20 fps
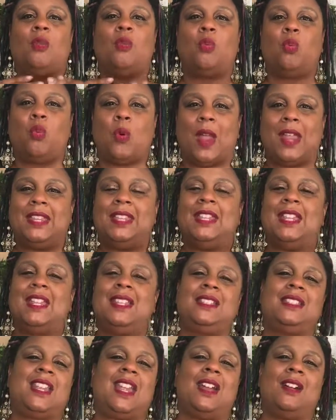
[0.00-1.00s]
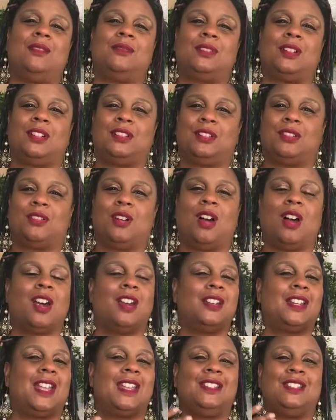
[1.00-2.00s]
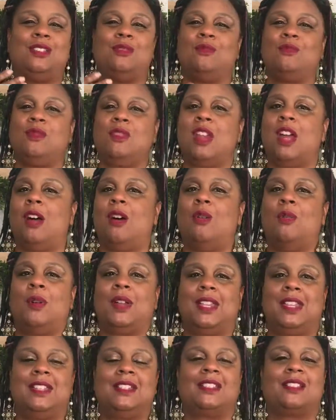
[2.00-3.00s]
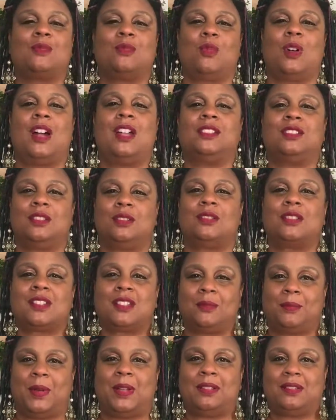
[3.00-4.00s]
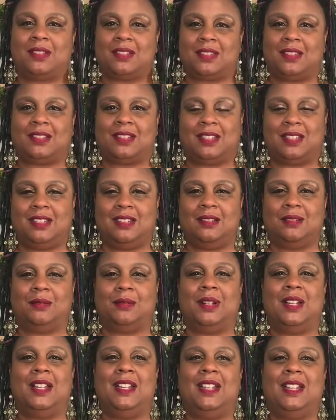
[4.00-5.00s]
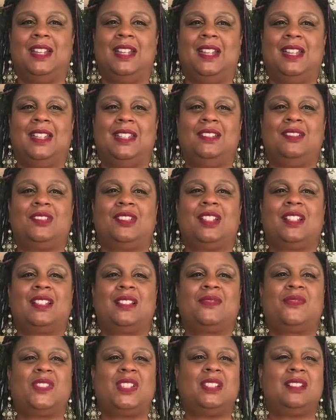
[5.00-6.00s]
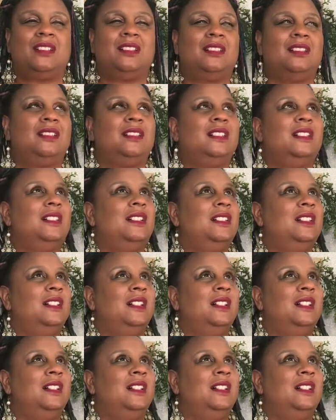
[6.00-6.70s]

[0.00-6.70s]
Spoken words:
weighing down on your heart, and you know it's what you're supposed to do. And you just feel